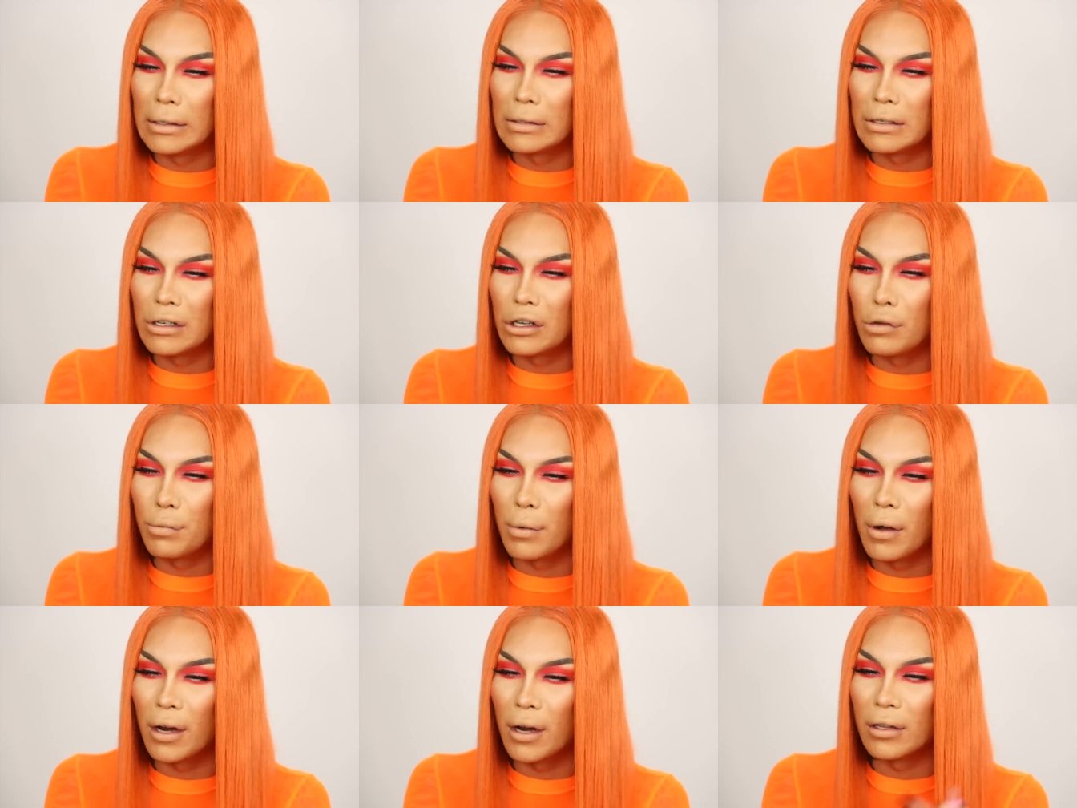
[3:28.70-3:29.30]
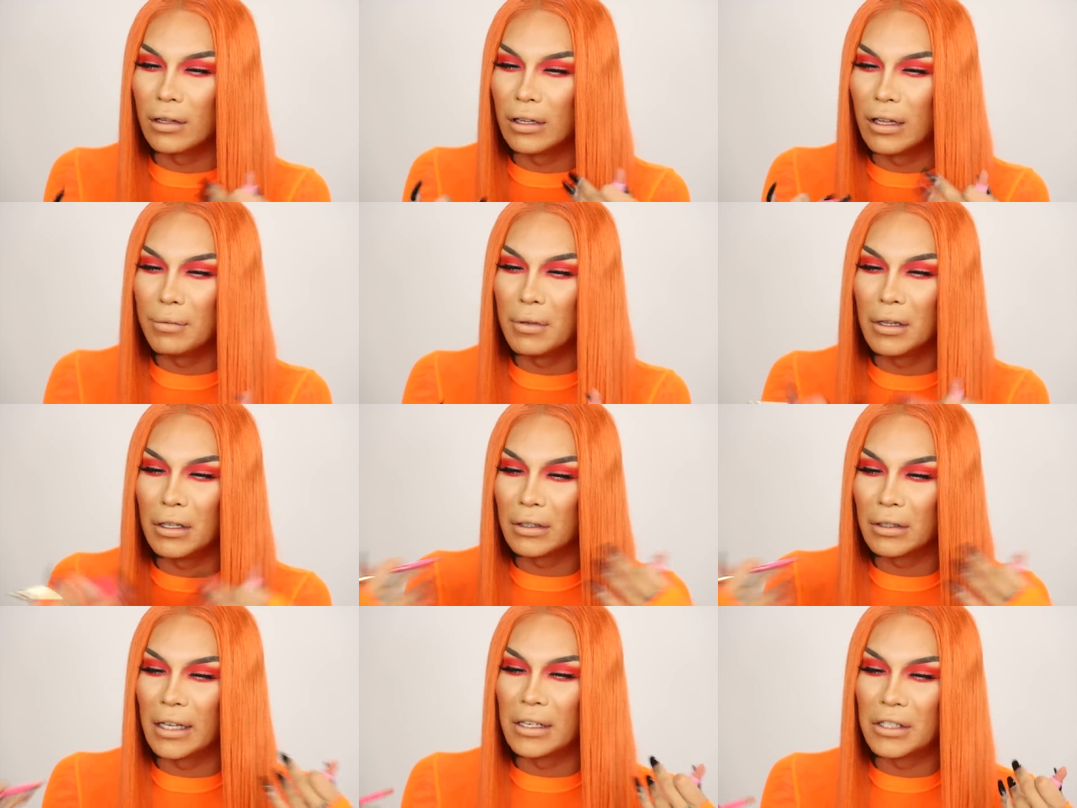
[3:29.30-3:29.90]
cute, but I don't love it.
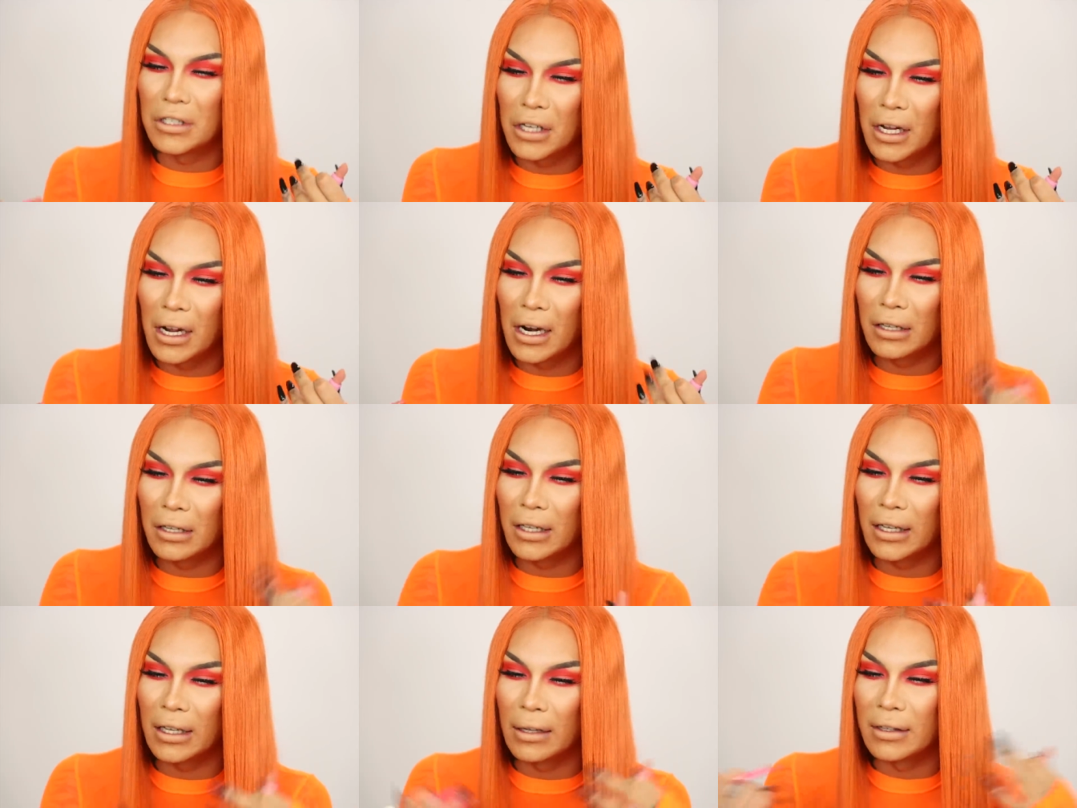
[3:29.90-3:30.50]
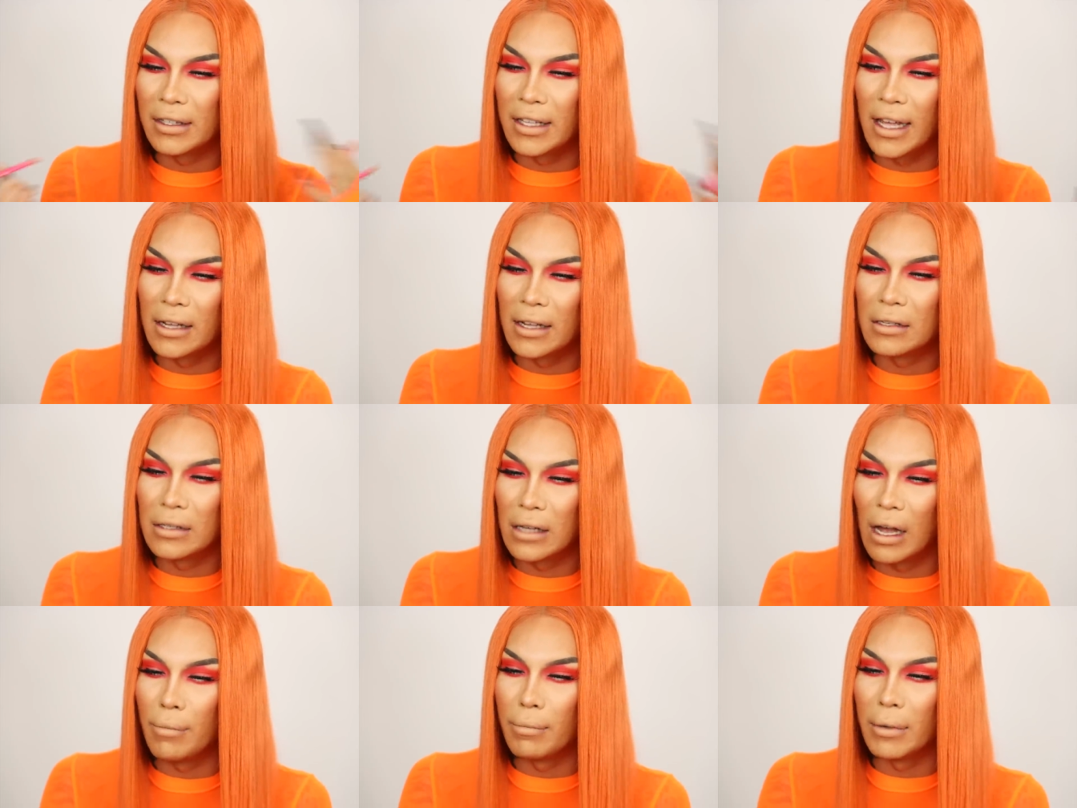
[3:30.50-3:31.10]
Look like shit. I look like a dead
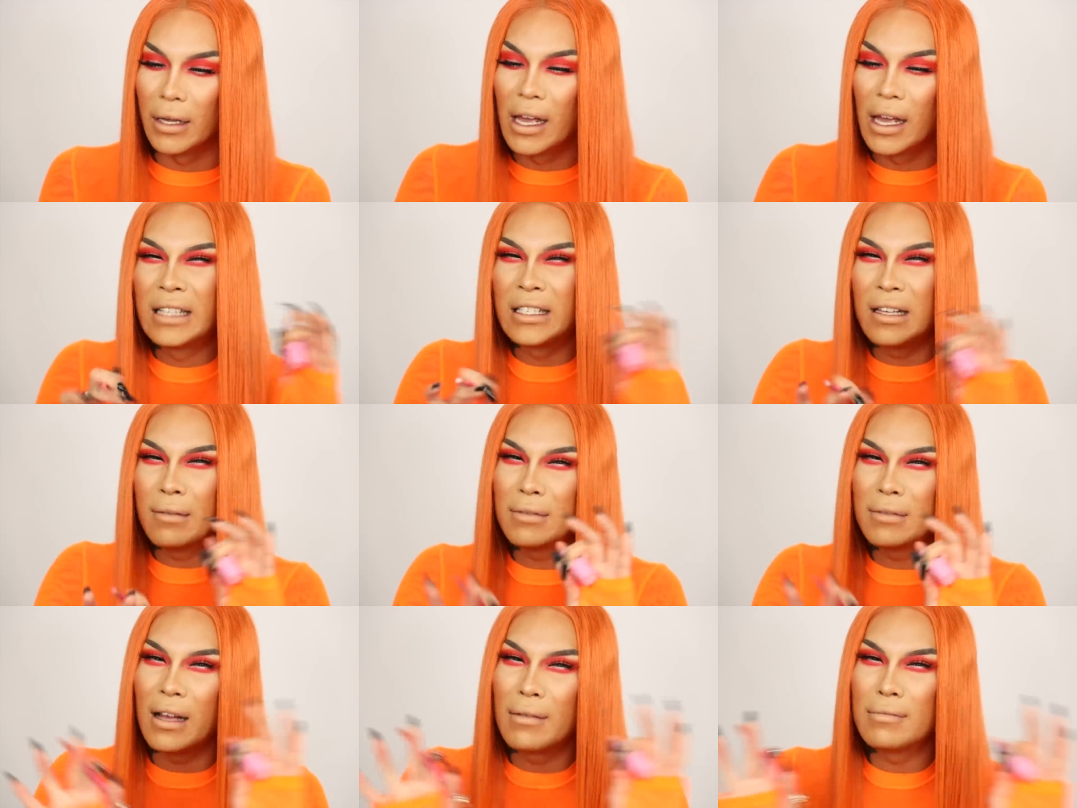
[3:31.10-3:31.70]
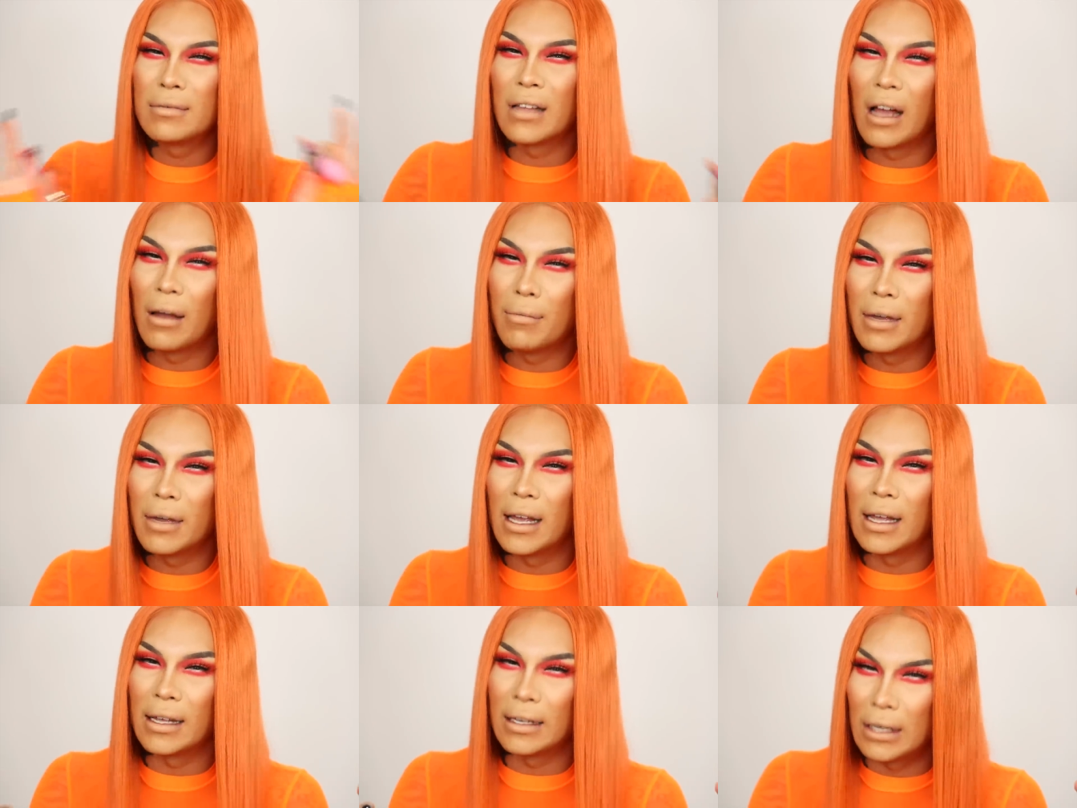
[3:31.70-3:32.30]
zombie. And sometimes
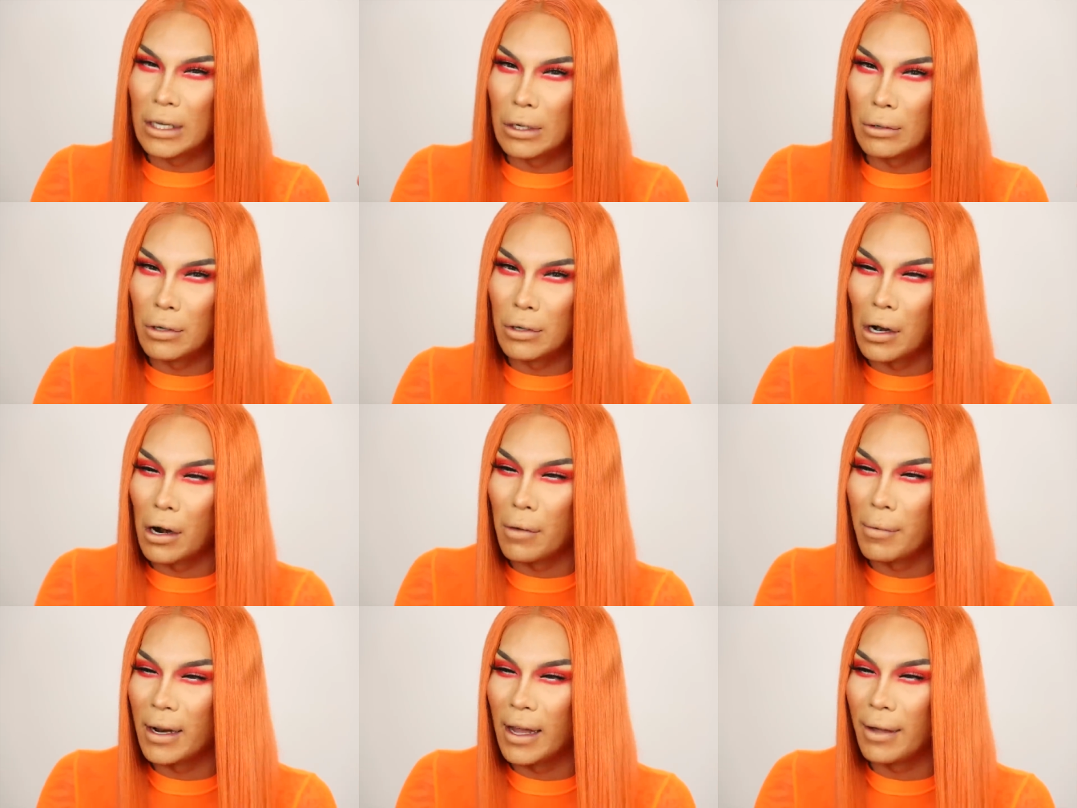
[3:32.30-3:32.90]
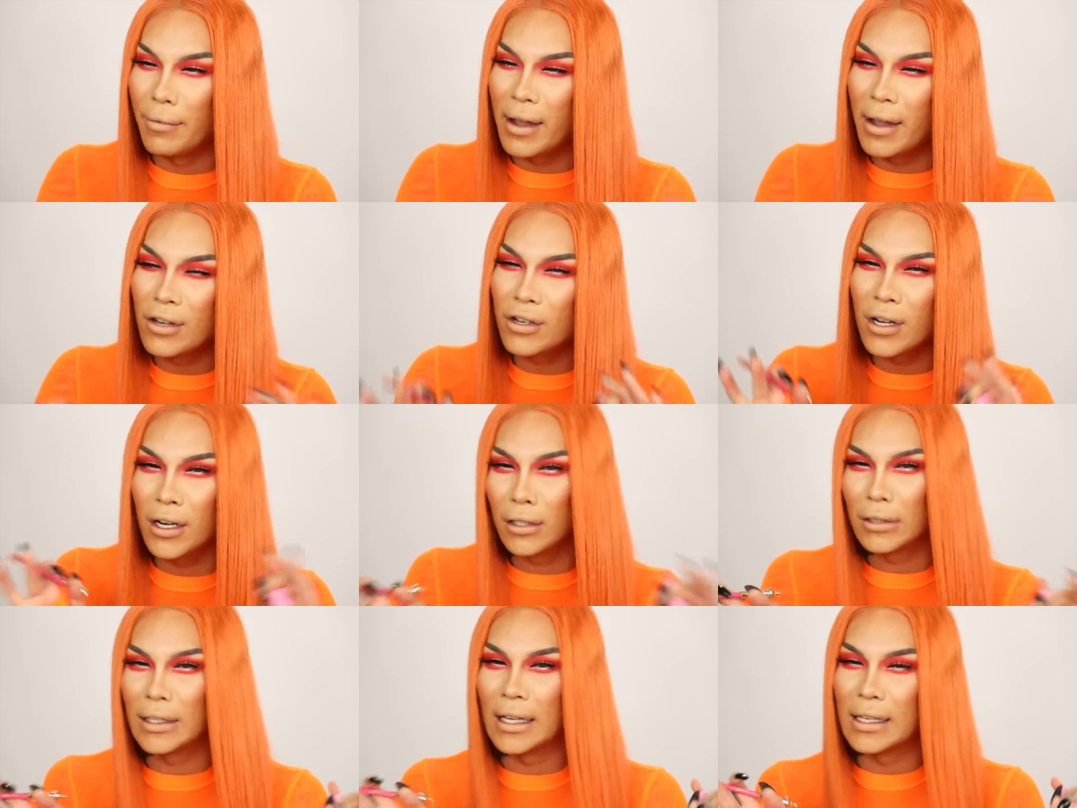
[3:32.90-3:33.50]
zombie ain't cute, you know what I mean? Like, we ain't trying
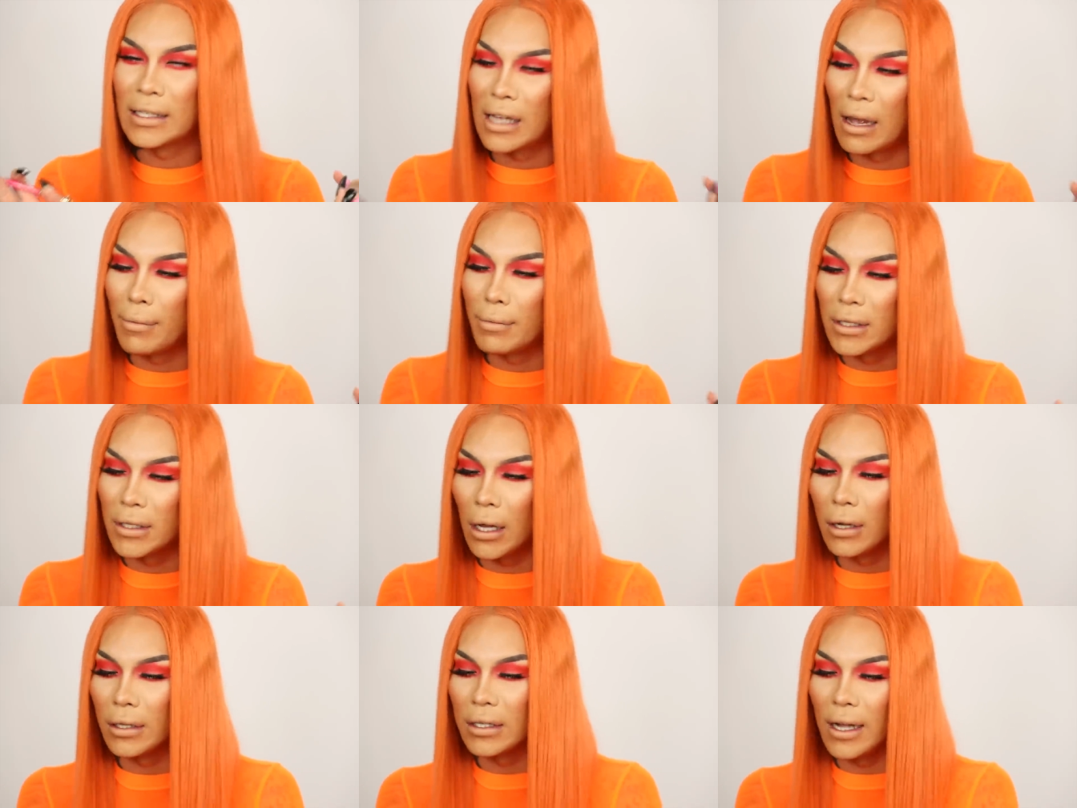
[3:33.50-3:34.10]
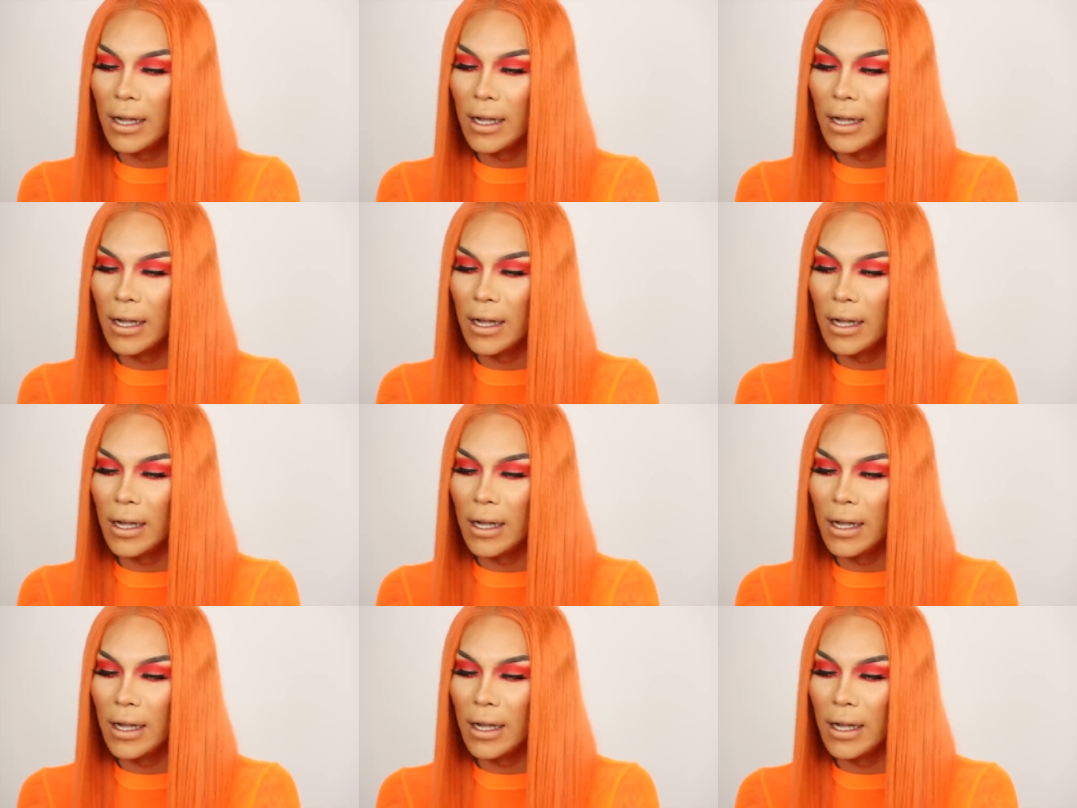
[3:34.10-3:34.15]
to look like zombies all the